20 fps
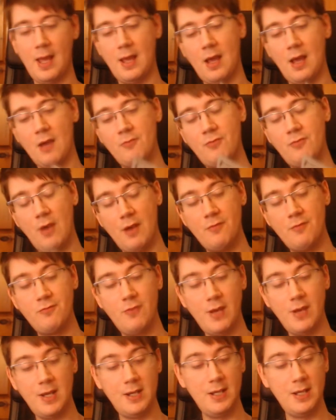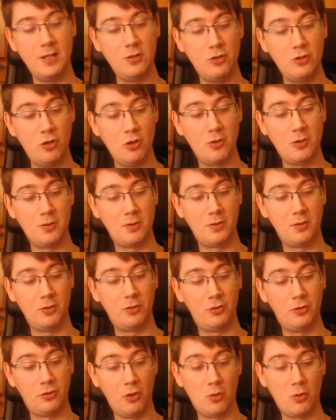a really good
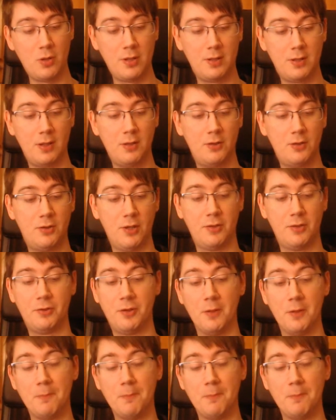solid system